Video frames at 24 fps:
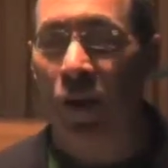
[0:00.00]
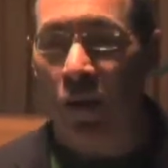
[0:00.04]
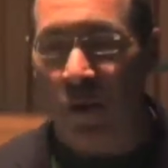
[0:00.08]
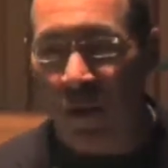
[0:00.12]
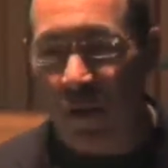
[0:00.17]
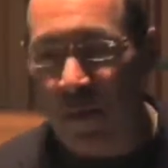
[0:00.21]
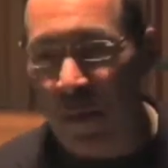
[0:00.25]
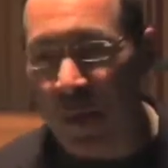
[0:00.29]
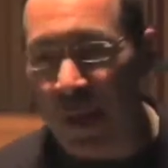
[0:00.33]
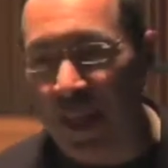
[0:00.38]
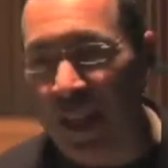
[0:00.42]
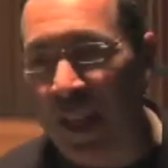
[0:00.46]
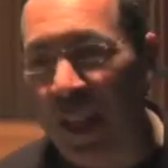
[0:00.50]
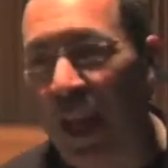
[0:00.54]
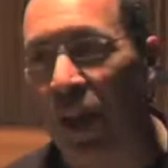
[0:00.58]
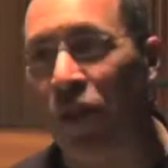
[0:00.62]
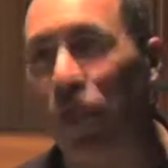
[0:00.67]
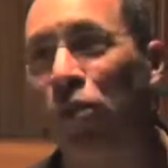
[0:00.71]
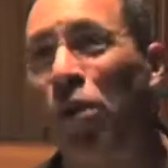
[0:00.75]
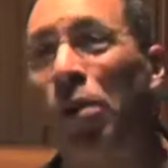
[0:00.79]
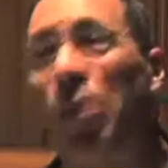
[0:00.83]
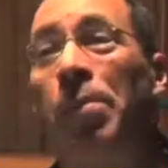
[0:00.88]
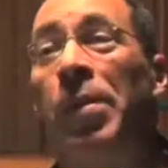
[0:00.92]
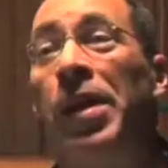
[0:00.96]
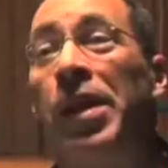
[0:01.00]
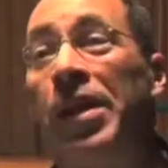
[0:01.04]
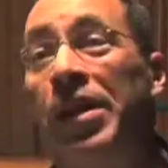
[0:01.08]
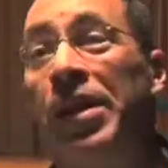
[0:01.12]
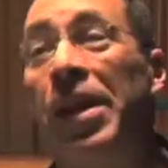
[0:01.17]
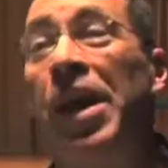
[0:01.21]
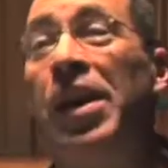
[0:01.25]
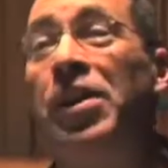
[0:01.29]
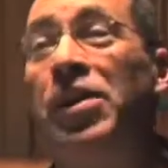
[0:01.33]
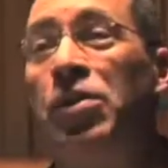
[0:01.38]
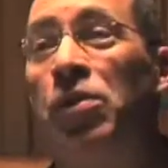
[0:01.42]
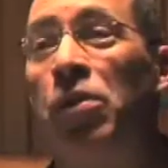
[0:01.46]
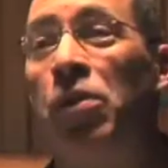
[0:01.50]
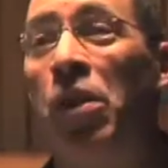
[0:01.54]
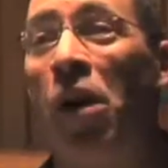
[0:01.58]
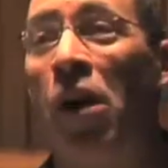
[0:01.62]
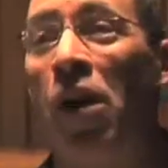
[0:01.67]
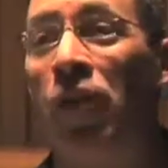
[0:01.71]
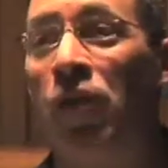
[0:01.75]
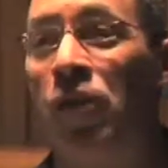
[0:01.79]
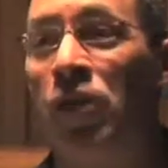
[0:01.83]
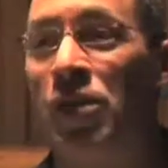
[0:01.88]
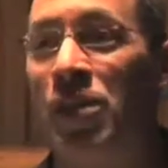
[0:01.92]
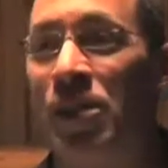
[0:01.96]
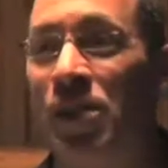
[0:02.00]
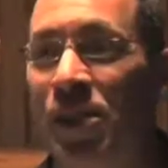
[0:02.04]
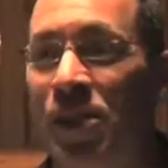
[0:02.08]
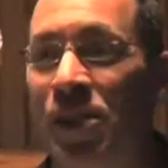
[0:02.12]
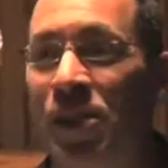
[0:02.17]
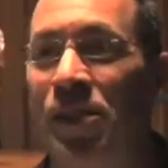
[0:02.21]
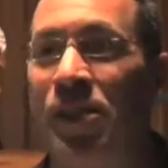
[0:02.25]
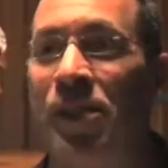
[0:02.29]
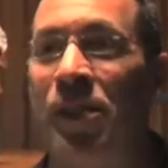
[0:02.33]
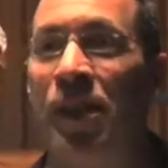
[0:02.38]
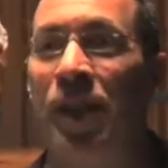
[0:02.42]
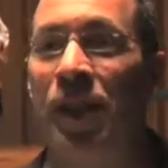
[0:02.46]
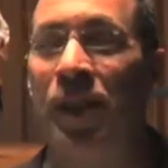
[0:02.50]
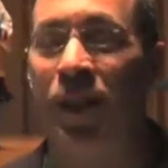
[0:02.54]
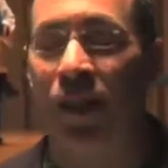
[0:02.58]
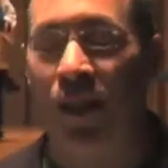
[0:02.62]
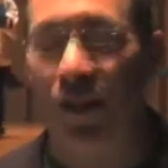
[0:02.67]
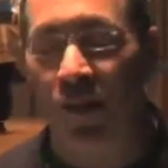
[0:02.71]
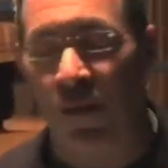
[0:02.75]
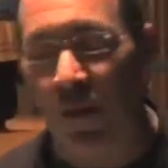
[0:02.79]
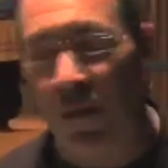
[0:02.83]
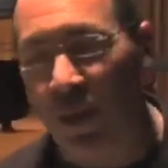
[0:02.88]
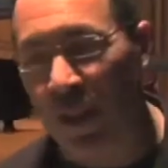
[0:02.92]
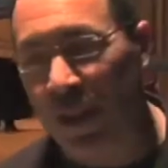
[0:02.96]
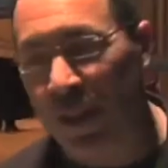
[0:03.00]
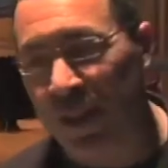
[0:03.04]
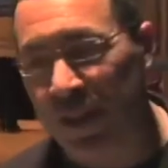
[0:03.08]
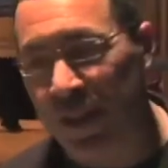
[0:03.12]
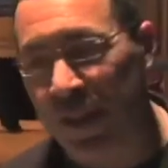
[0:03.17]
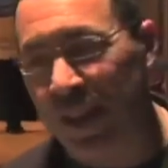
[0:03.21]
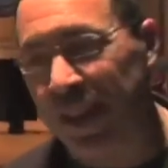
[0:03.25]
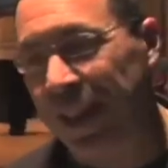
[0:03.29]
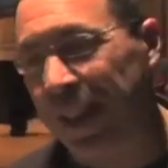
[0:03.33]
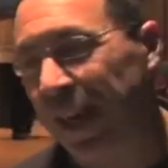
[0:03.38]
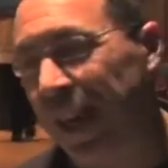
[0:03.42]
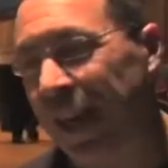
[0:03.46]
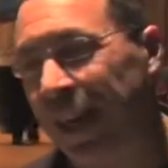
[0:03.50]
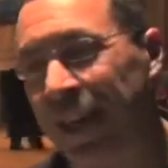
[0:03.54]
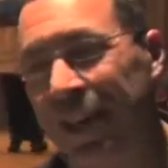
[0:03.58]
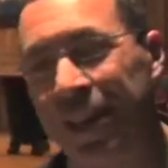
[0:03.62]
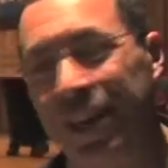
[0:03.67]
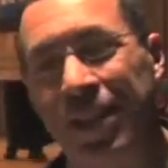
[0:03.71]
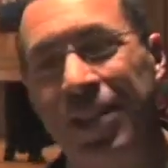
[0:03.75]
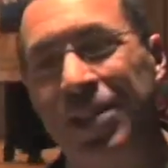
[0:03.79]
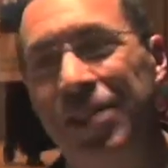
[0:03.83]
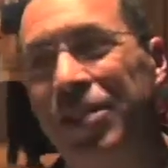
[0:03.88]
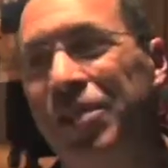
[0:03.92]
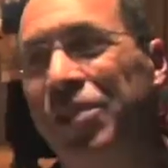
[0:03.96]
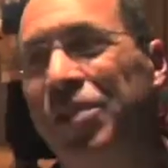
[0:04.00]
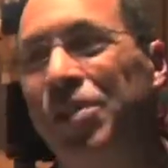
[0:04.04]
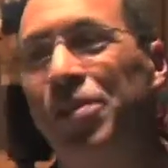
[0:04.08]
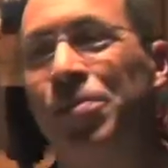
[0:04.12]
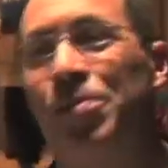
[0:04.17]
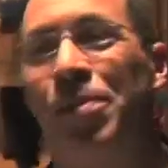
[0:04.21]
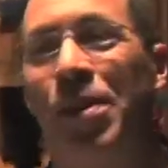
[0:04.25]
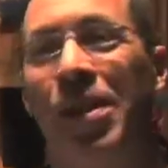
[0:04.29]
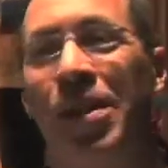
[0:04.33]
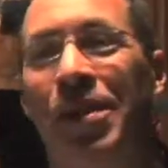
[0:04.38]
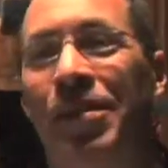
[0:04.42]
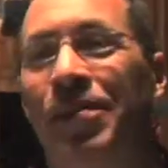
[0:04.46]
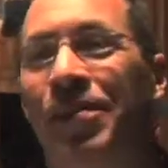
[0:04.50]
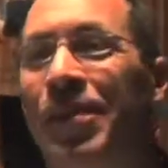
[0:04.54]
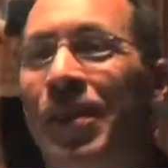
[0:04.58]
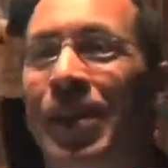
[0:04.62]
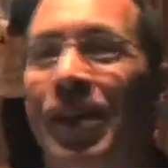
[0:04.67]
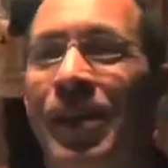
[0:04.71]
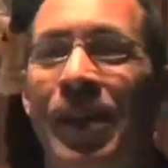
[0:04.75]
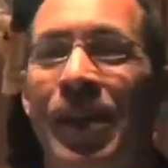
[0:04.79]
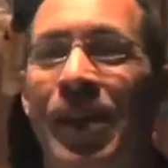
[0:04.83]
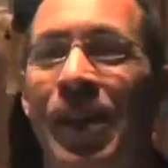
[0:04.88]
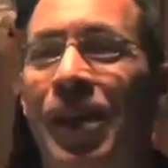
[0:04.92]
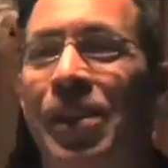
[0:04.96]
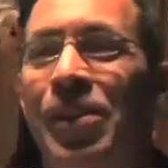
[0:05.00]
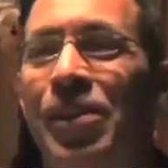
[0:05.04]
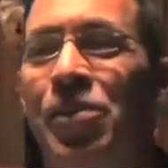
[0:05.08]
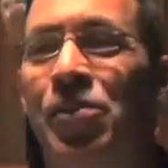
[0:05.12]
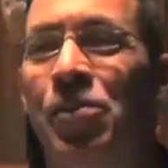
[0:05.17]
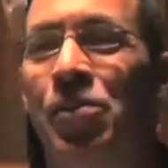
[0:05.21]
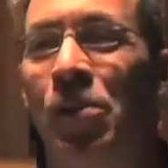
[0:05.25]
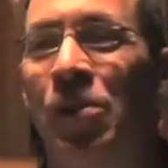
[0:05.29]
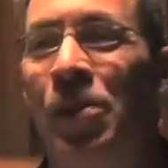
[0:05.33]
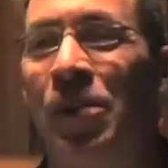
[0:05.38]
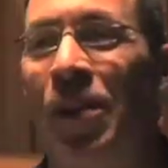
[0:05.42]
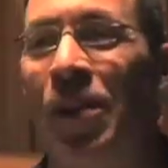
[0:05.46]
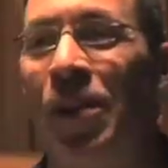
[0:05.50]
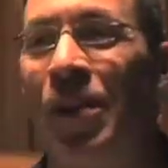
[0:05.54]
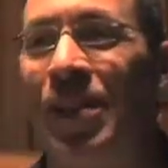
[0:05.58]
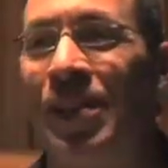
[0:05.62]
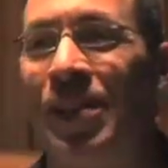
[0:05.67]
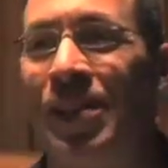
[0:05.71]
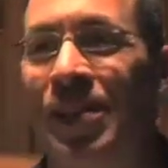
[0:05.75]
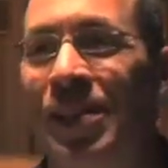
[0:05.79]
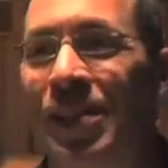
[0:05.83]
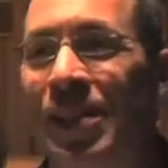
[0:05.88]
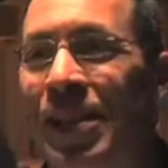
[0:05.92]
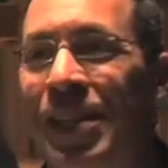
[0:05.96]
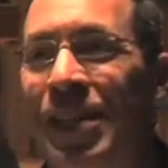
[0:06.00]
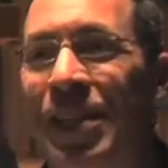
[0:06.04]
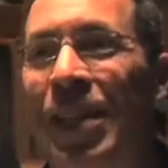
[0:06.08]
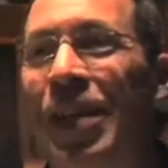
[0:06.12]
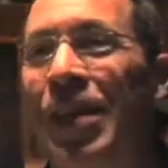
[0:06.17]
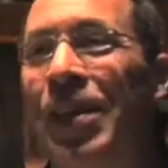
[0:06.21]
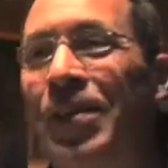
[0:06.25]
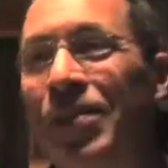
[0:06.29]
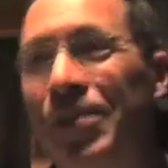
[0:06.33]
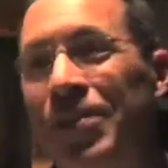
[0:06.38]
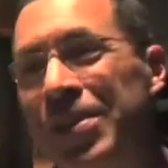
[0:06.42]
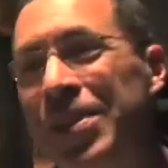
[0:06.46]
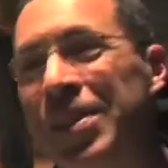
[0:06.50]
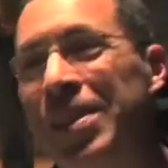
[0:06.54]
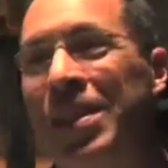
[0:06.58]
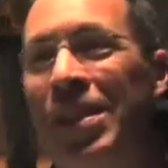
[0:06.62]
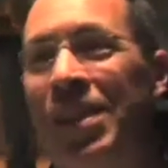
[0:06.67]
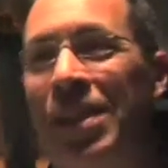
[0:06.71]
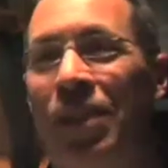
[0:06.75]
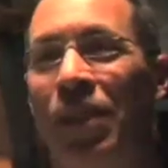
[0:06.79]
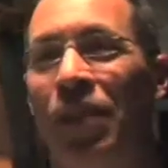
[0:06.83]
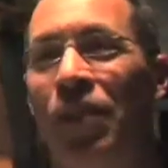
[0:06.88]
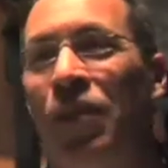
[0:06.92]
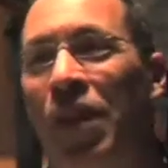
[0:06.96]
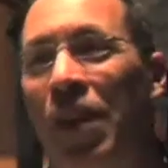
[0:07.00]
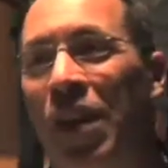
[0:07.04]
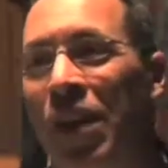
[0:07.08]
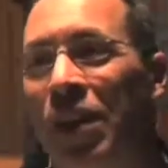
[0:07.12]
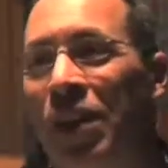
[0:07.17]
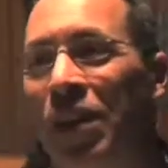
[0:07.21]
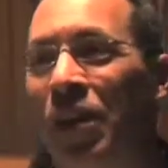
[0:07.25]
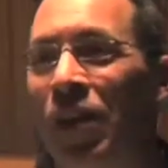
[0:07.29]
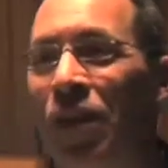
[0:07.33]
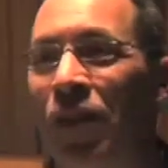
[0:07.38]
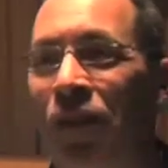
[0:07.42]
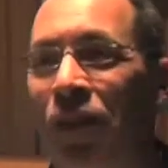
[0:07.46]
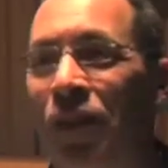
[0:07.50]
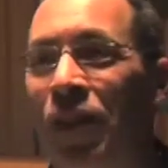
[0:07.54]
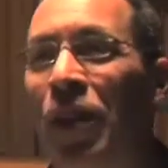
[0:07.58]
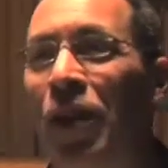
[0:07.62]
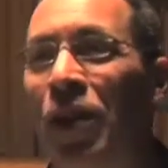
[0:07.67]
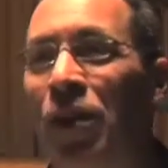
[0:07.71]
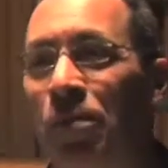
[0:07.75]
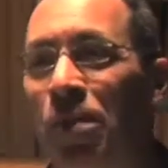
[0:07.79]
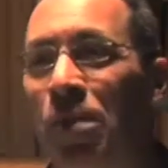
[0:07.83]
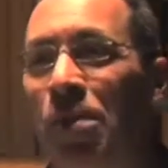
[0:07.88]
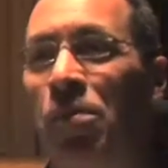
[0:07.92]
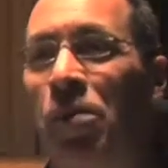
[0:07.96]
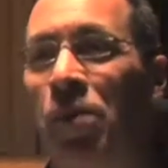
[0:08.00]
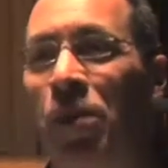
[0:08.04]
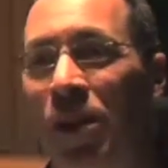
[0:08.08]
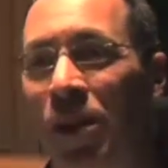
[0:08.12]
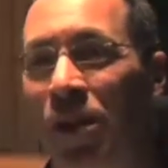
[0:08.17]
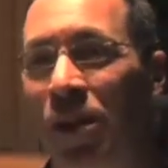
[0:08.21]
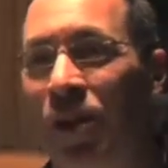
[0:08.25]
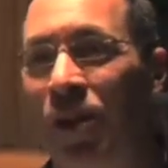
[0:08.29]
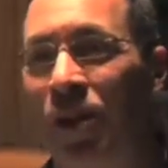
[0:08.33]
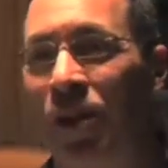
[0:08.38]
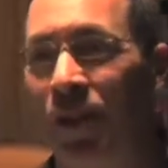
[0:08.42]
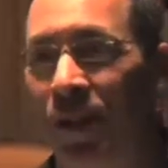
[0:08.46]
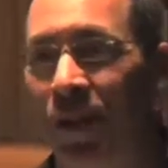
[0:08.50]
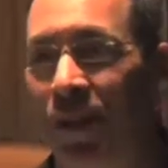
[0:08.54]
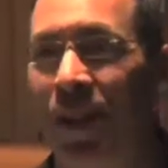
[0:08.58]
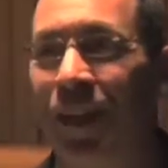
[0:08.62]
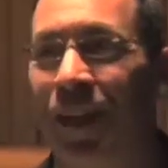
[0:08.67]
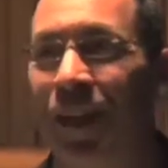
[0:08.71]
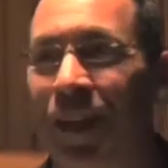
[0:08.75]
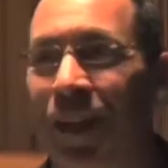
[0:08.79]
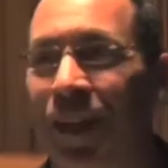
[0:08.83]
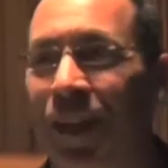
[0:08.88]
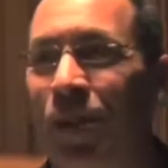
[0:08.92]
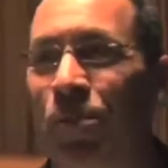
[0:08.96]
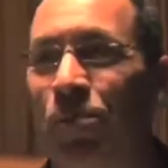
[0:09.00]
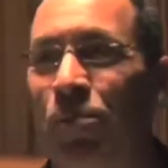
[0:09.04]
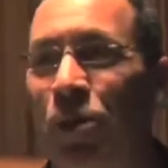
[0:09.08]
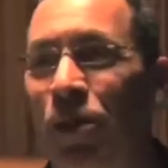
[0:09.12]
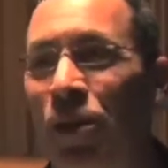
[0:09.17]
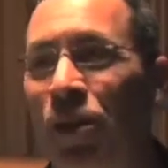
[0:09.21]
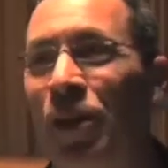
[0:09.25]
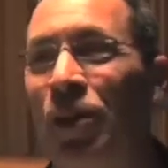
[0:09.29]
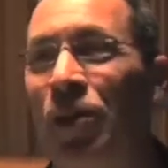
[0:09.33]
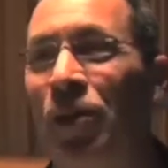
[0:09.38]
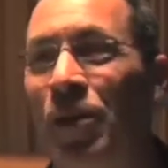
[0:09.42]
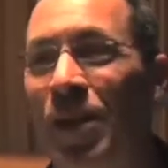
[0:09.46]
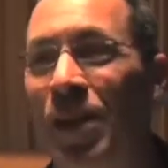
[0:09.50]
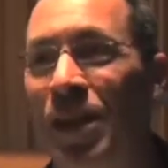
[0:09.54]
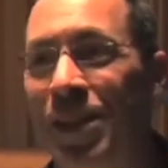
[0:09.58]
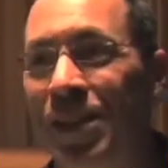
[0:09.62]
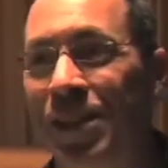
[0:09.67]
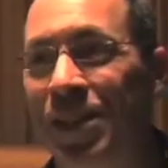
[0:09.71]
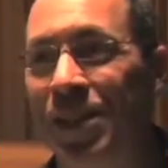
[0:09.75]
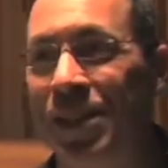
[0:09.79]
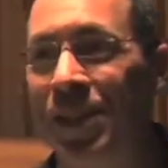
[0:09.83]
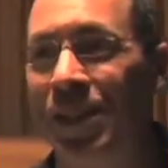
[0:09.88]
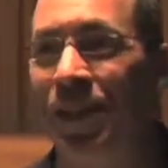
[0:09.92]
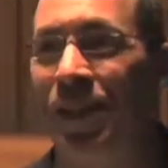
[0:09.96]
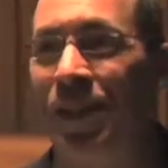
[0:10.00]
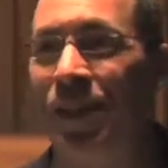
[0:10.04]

we've been together at big national conferences and different things like that. And it's just been extraordinary to see the energy and the faith of the young people here in Brooklyn, Queens.